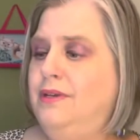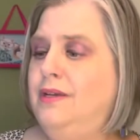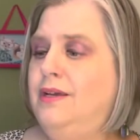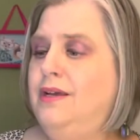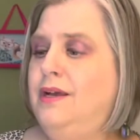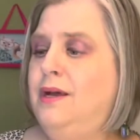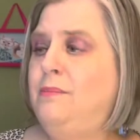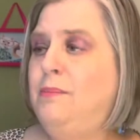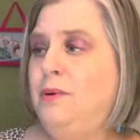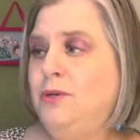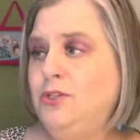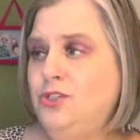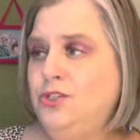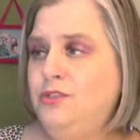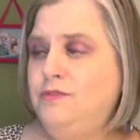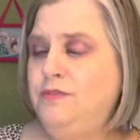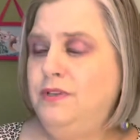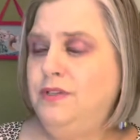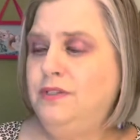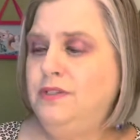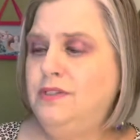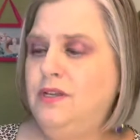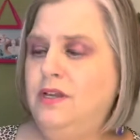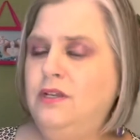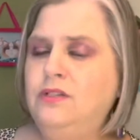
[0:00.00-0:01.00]
a bunch of
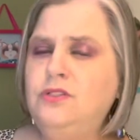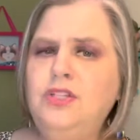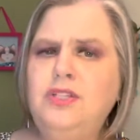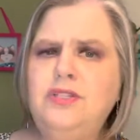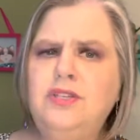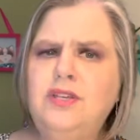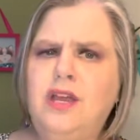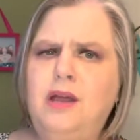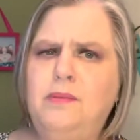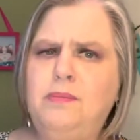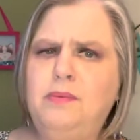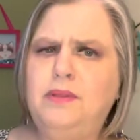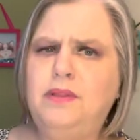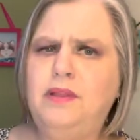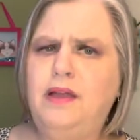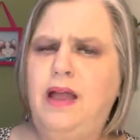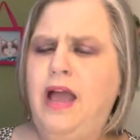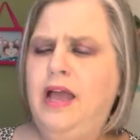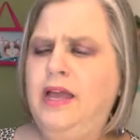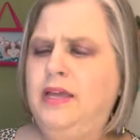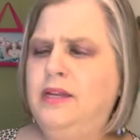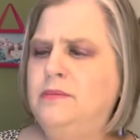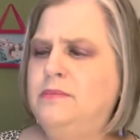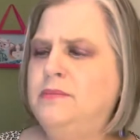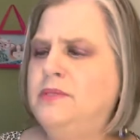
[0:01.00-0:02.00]
it, just a couple of
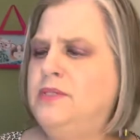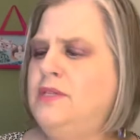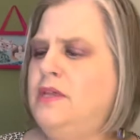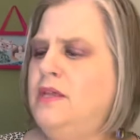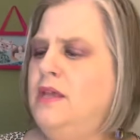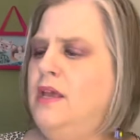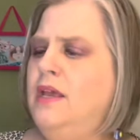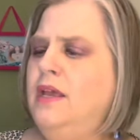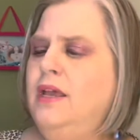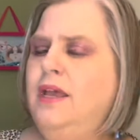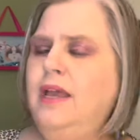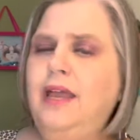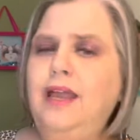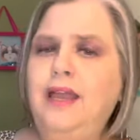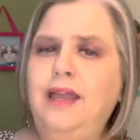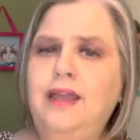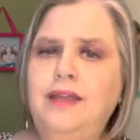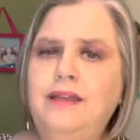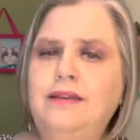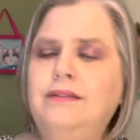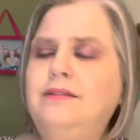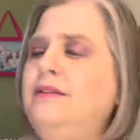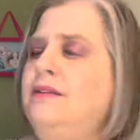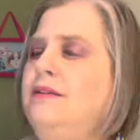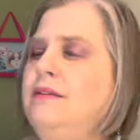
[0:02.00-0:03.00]
items,
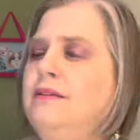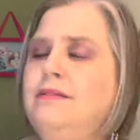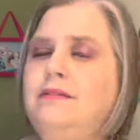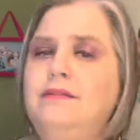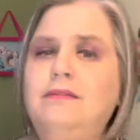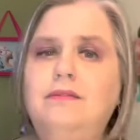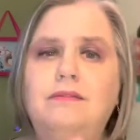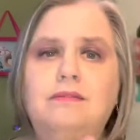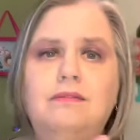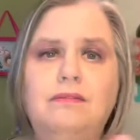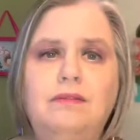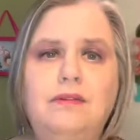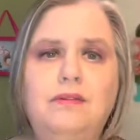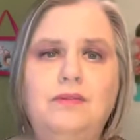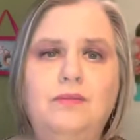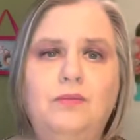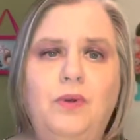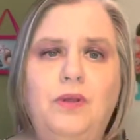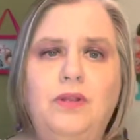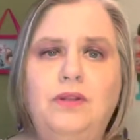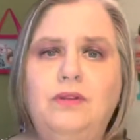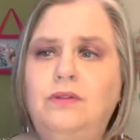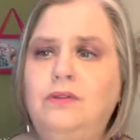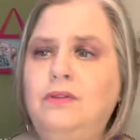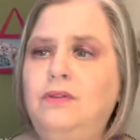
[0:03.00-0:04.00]
and
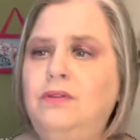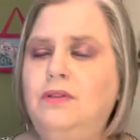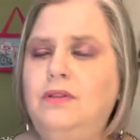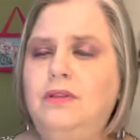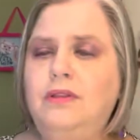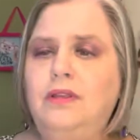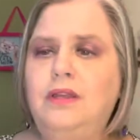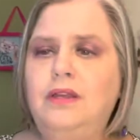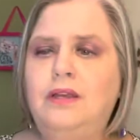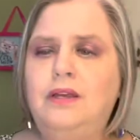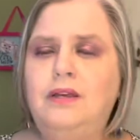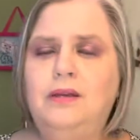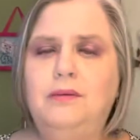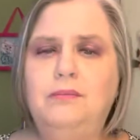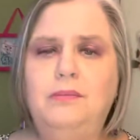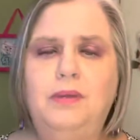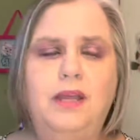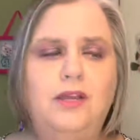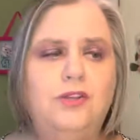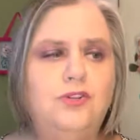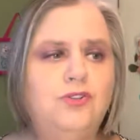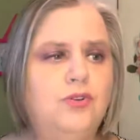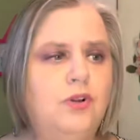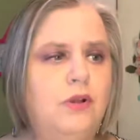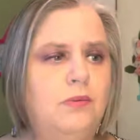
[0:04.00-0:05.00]
went and
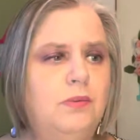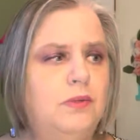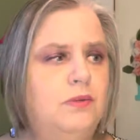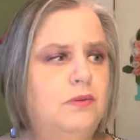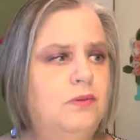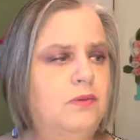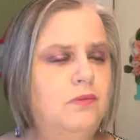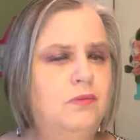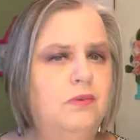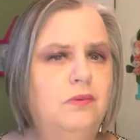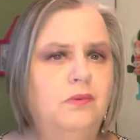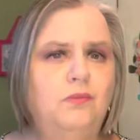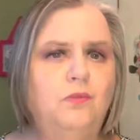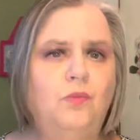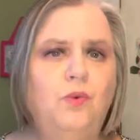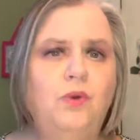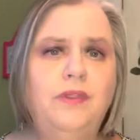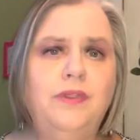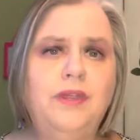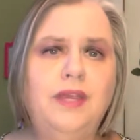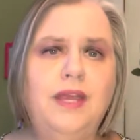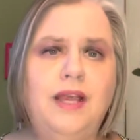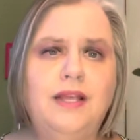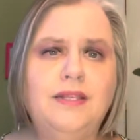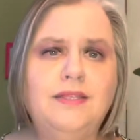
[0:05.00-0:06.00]
had trouble. One of
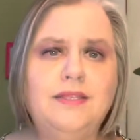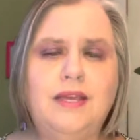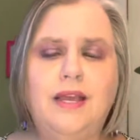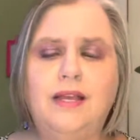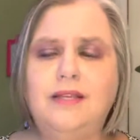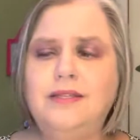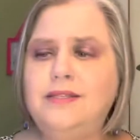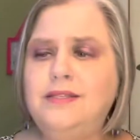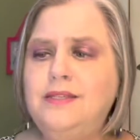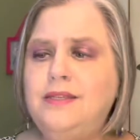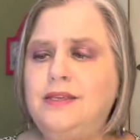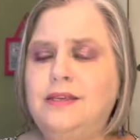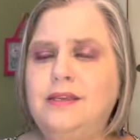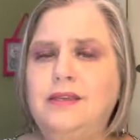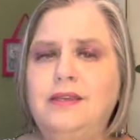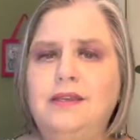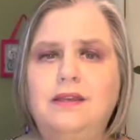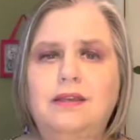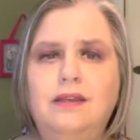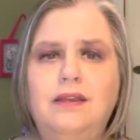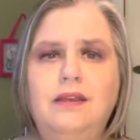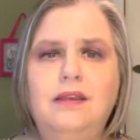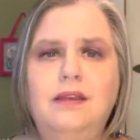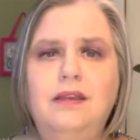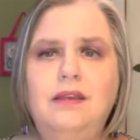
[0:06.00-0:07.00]
the cats got sick
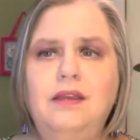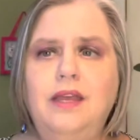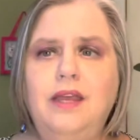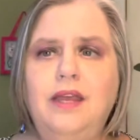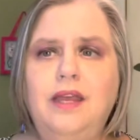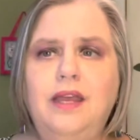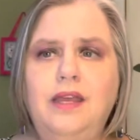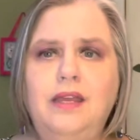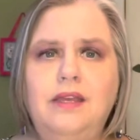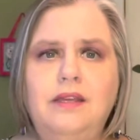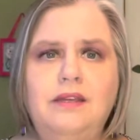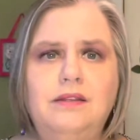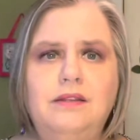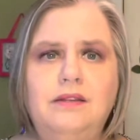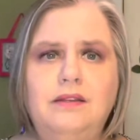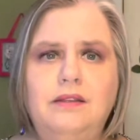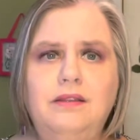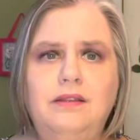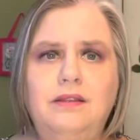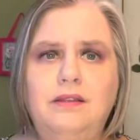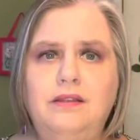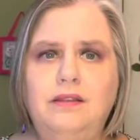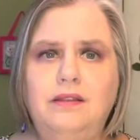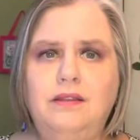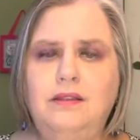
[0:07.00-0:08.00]
and
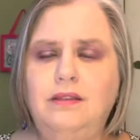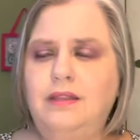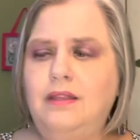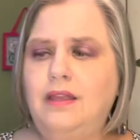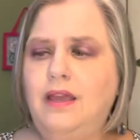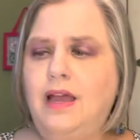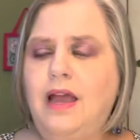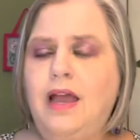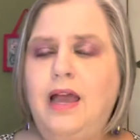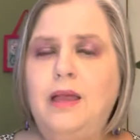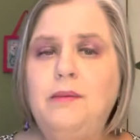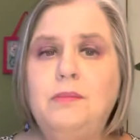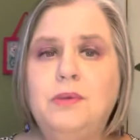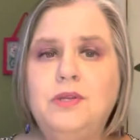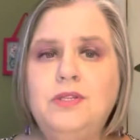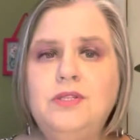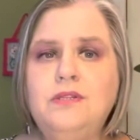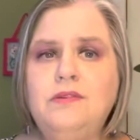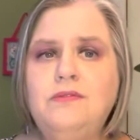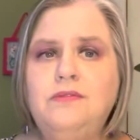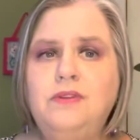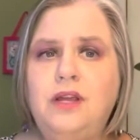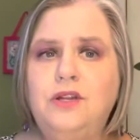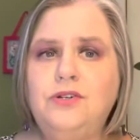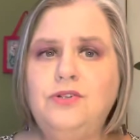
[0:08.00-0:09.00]
I must
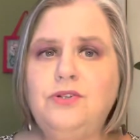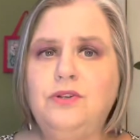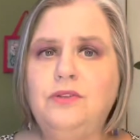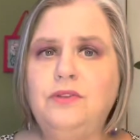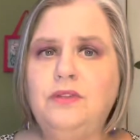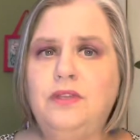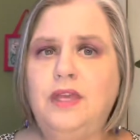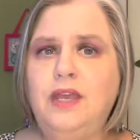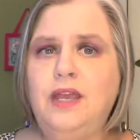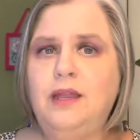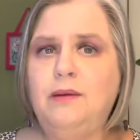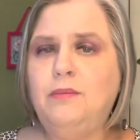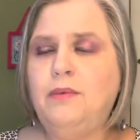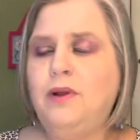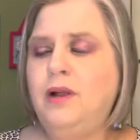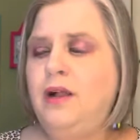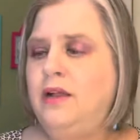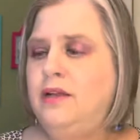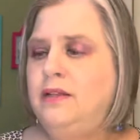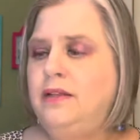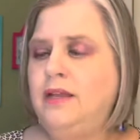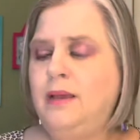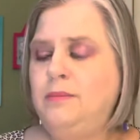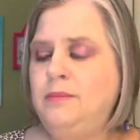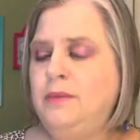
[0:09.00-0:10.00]
have not turned the camera
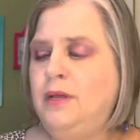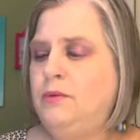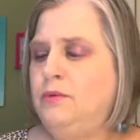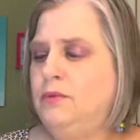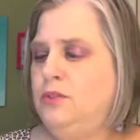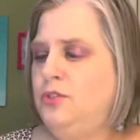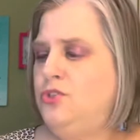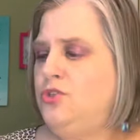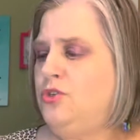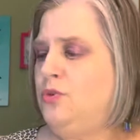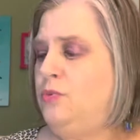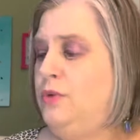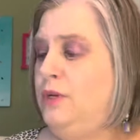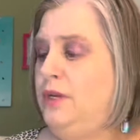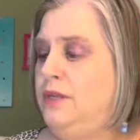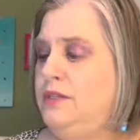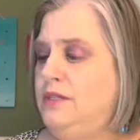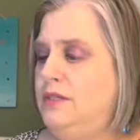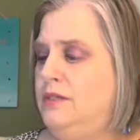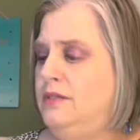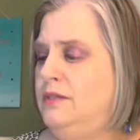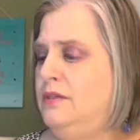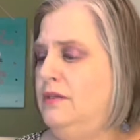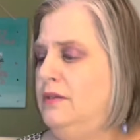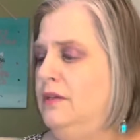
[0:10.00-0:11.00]
on. I'm not really sure what I
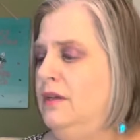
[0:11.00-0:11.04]
did,